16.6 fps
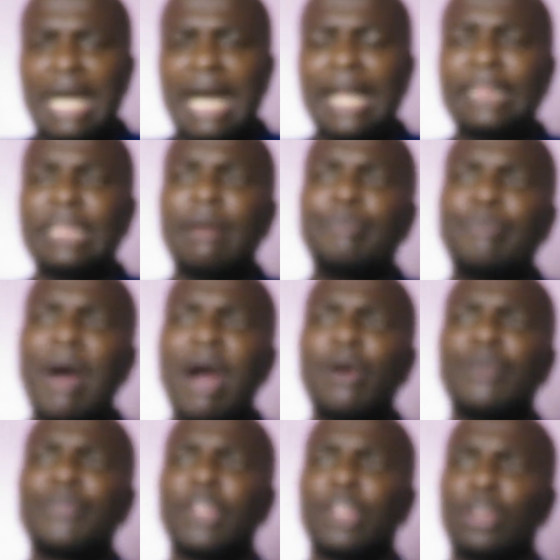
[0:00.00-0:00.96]
And the
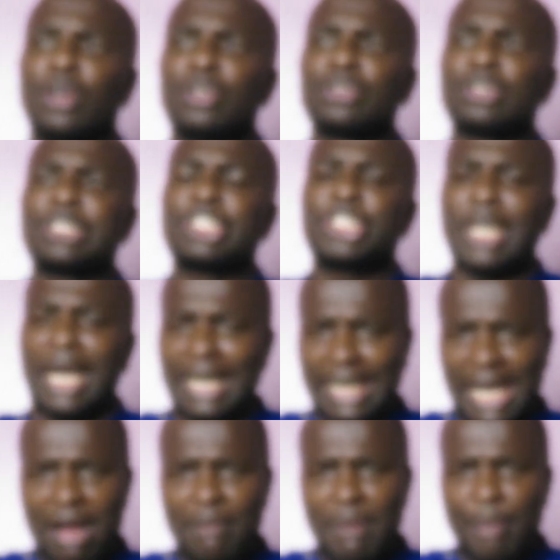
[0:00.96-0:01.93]
power of the Lord
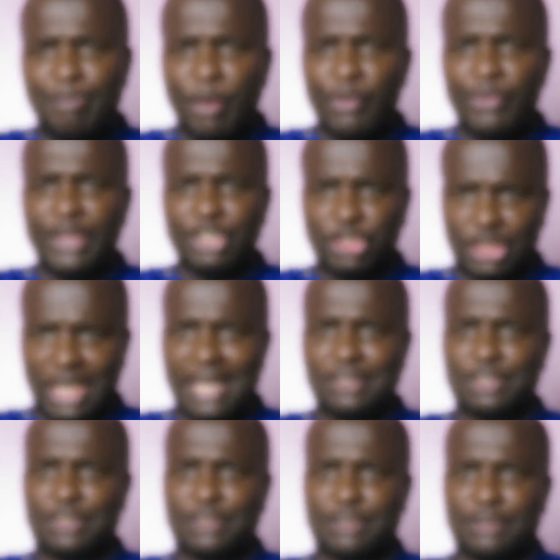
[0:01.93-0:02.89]
shall come upon the
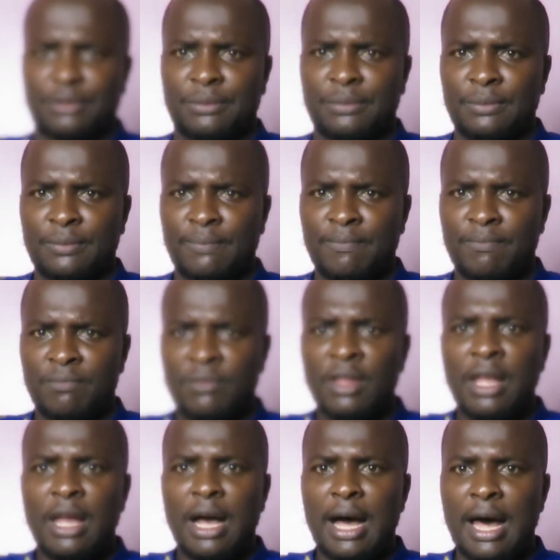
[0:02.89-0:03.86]
church.
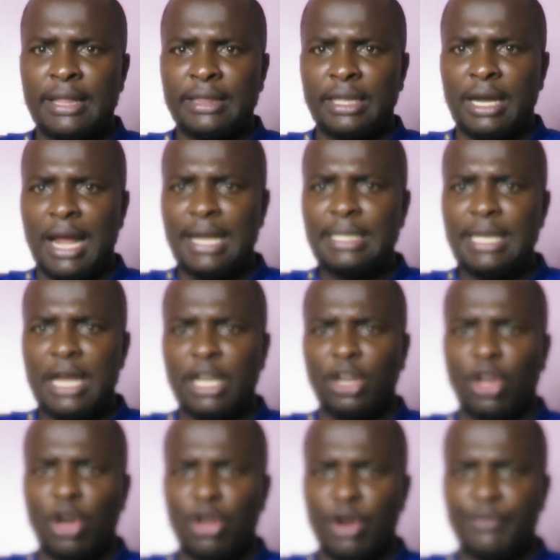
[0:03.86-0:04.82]
And the latter
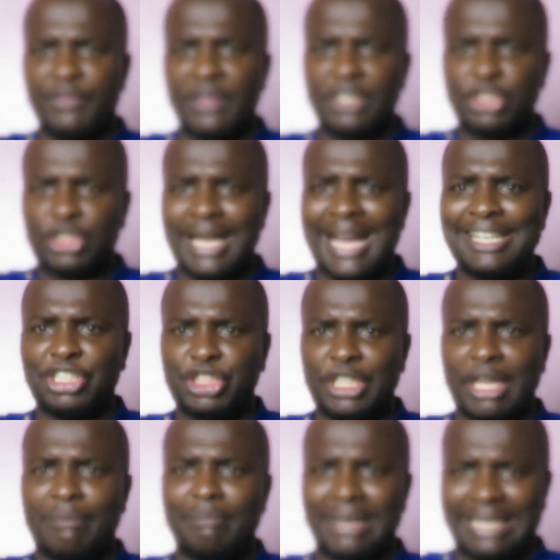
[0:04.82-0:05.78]
glory of the church
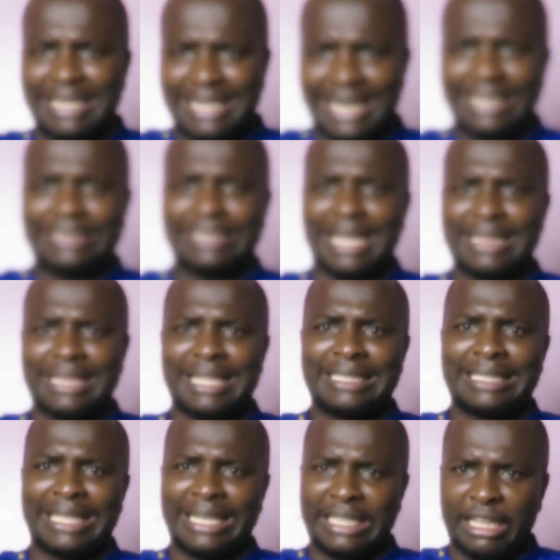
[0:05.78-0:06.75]
shall be greater
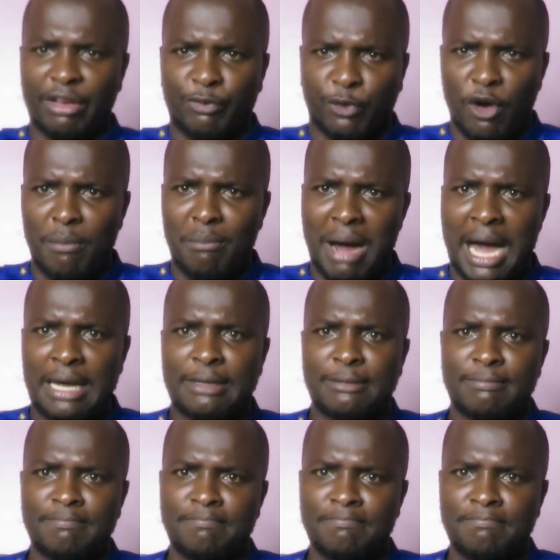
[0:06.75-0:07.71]
than the former.
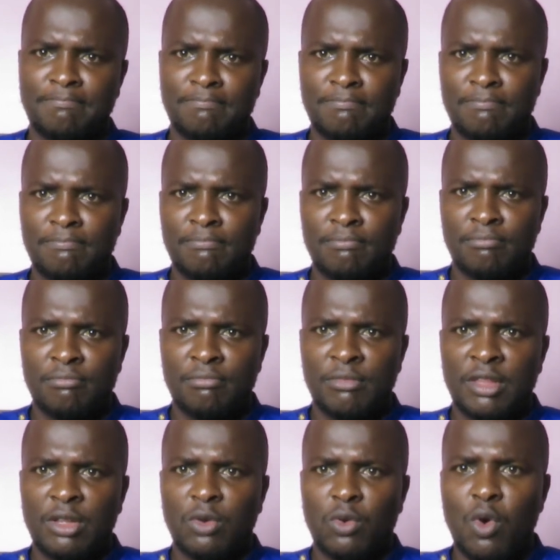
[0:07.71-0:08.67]

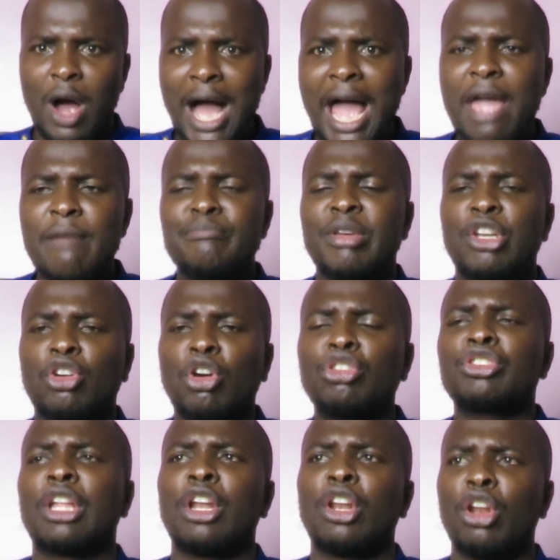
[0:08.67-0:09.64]
Why?
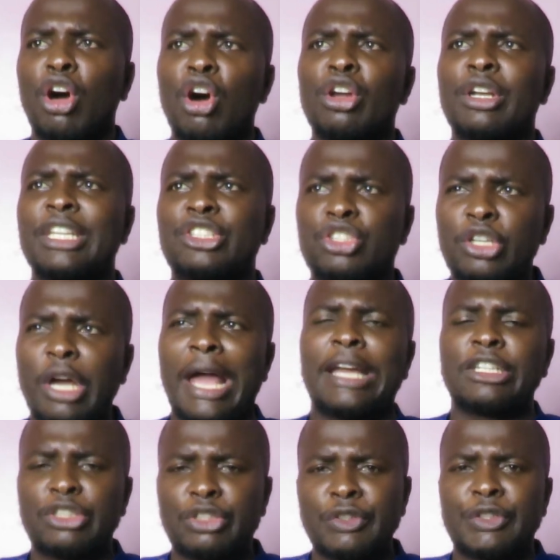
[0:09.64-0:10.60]
Because the Lord is
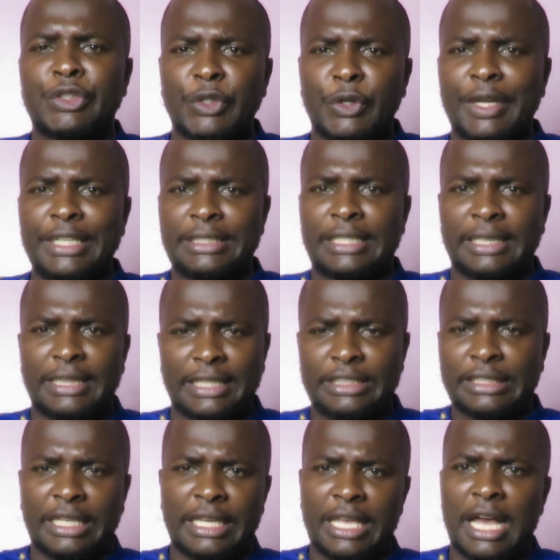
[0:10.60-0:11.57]
going to do it
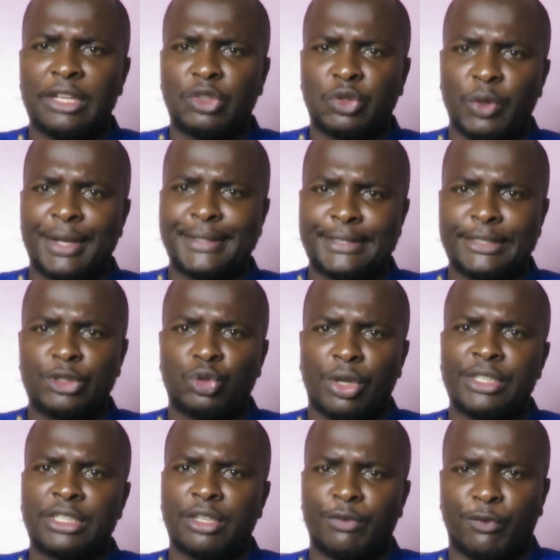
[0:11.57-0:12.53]
this year,
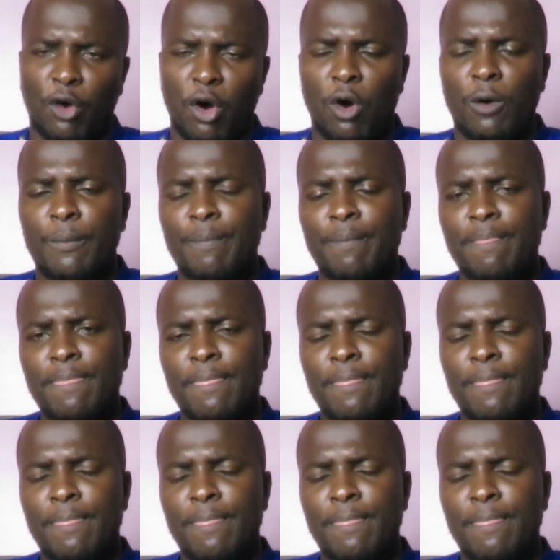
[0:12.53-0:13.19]
2024.